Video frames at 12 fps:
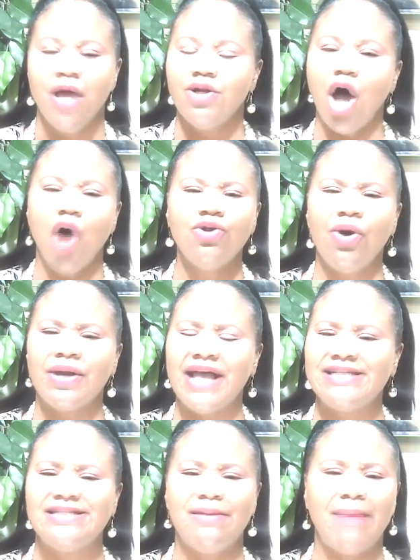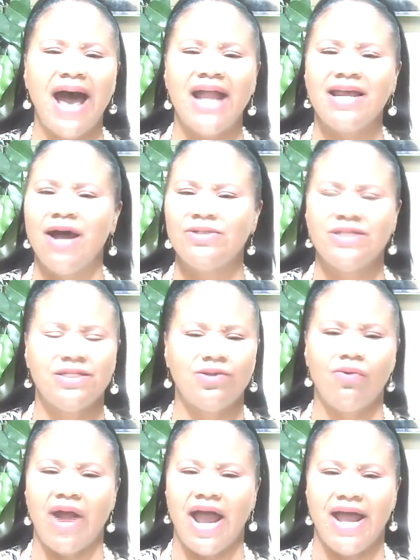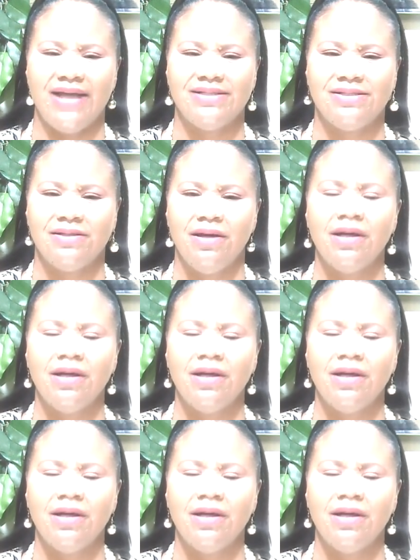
Don't look at somebody else's grass